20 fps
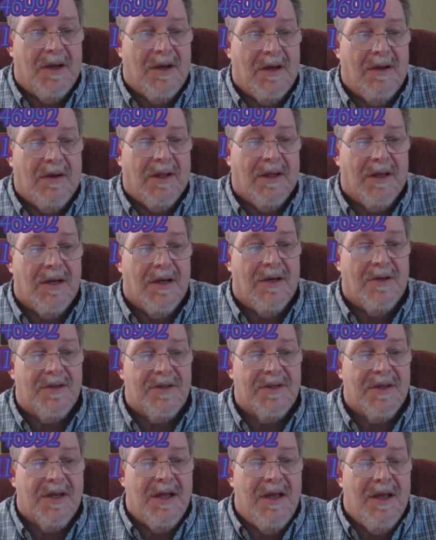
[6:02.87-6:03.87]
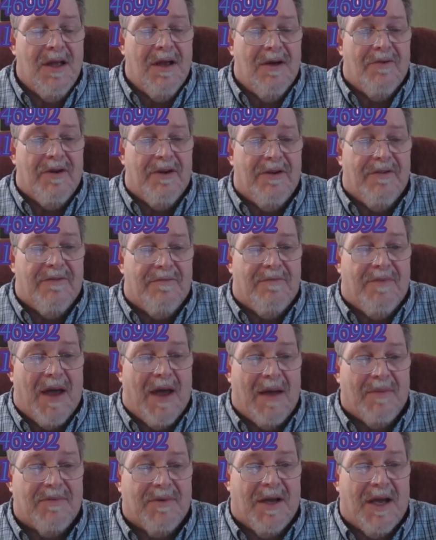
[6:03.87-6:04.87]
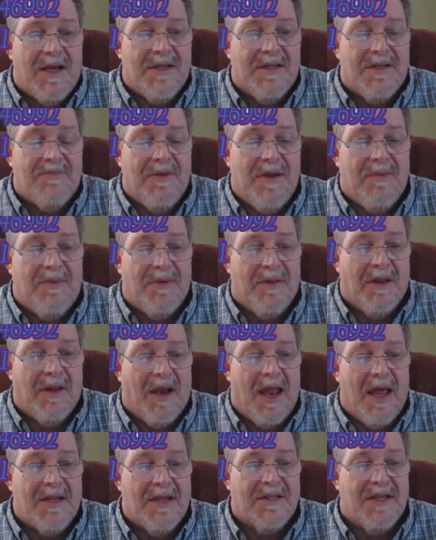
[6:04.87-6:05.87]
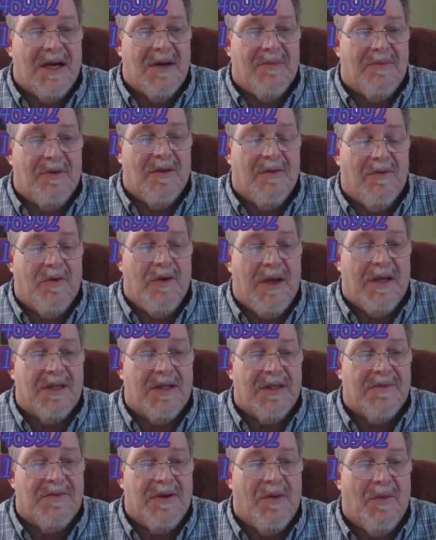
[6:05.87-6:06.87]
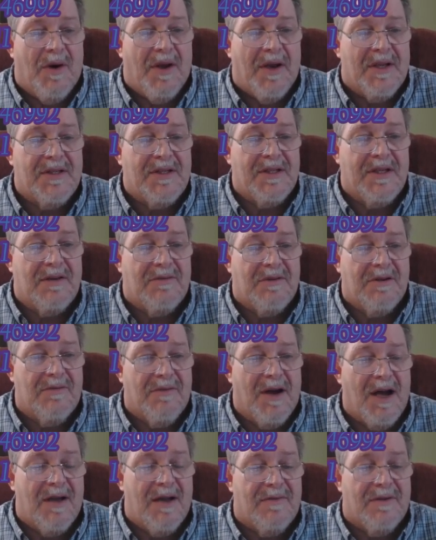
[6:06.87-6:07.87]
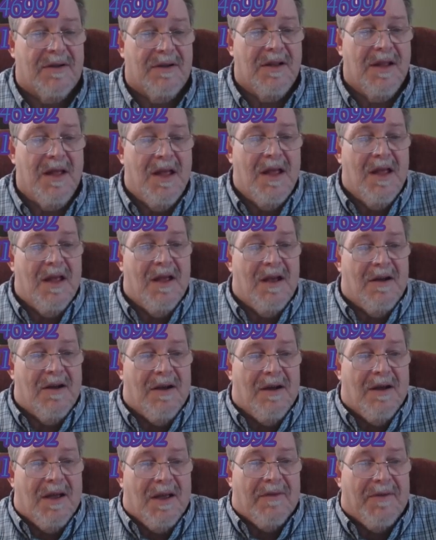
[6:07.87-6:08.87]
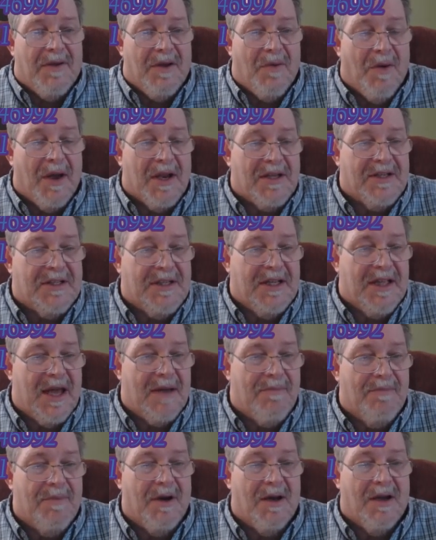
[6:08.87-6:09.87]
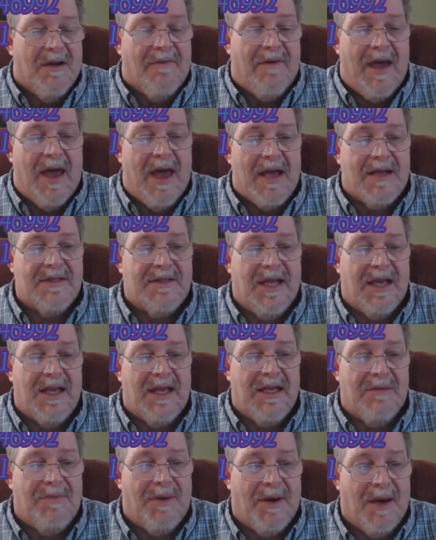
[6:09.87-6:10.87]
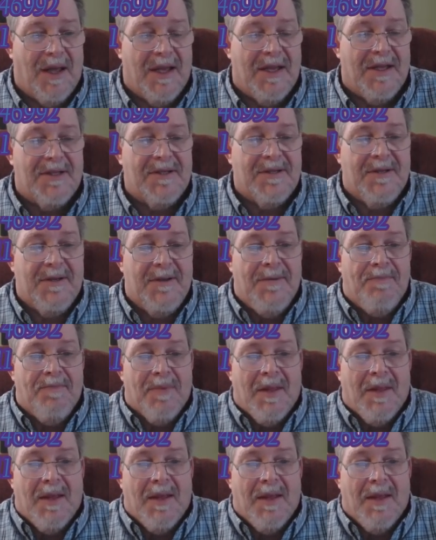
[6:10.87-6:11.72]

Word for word: get the Holy Ghost. We've baptized people in the last couple of weeks. If you want to see a revival, if you want to see that book of Acts taking place,